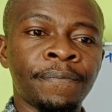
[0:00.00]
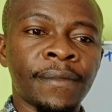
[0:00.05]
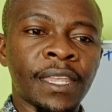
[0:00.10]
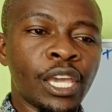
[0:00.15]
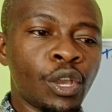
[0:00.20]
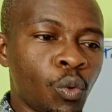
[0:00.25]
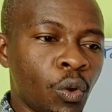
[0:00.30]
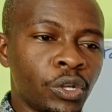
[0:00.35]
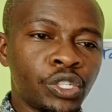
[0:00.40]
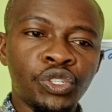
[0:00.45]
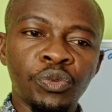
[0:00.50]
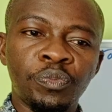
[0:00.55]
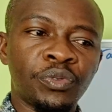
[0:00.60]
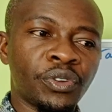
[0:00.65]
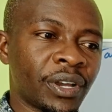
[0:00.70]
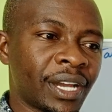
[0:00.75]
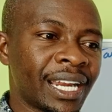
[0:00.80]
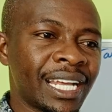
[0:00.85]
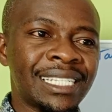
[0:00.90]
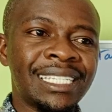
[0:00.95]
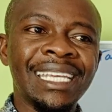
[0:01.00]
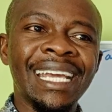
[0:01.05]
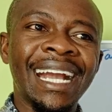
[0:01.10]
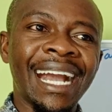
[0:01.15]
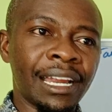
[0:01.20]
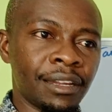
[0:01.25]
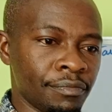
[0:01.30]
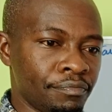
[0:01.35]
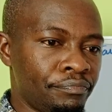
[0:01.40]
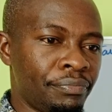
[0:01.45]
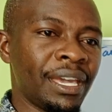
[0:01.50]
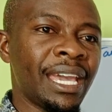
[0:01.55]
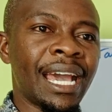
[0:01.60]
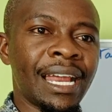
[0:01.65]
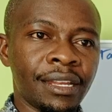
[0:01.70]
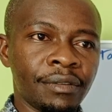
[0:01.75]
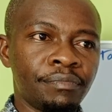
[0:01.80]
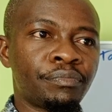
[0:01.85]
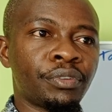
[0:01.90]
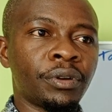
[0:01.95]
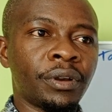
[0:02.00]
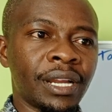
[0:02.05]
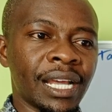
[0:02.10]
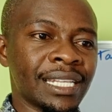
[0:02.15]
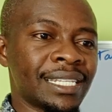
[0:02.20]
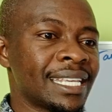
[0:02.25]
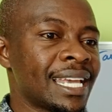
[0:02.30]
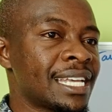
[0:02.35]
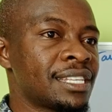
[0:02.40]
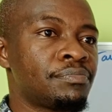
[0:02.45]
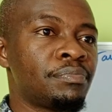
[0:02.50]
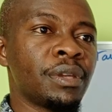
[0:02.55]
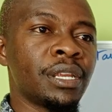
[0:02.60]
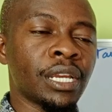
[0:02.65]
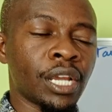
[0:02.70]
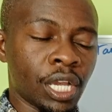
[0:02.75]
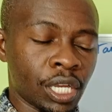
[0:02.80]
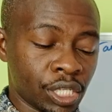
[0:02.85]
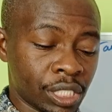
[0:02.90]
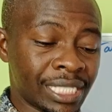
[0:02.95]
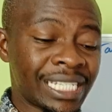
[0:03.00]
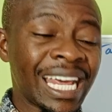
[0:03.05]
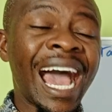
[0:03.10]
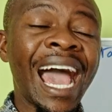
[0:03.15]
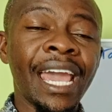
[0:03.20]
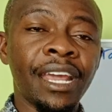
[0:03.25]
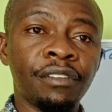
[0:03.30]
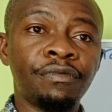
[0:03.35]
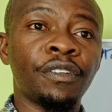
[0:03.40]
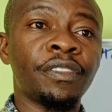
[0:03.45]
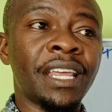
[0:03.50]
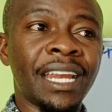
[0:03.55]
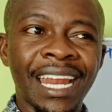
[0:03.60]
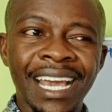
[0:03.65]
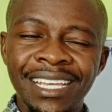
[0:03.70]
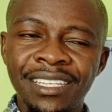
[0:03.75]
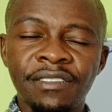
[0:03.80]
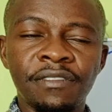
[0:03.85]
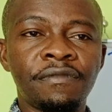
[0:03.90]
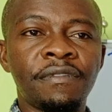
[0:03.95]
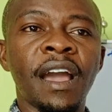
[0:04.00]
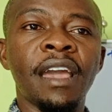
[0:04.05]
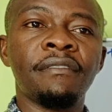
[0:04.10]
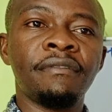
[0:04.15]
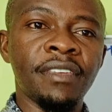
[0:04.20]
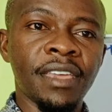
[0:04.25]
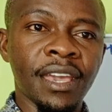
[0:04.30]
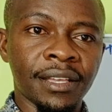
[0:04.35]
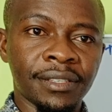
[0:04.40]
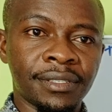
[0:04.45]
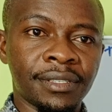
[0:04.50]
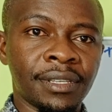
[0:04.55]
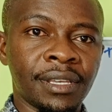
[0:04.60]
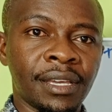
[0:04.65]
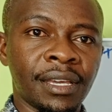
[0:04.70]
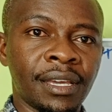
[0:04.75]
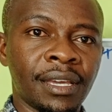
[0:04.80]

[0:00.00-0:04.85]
He wants to progress. He can barely progress. He has been tied for the next 5 years.